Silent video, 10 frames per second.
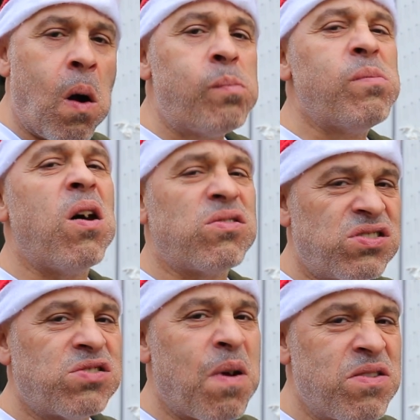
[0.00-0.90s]
Marks
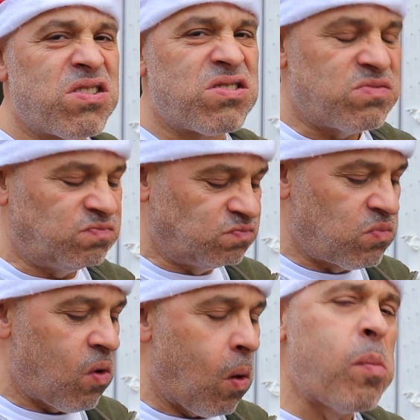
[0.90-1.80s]
and Spencer's.
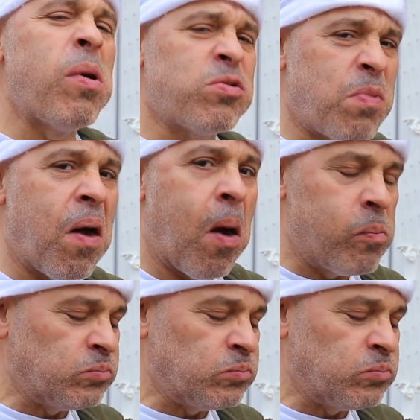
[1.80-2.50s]
They're much better.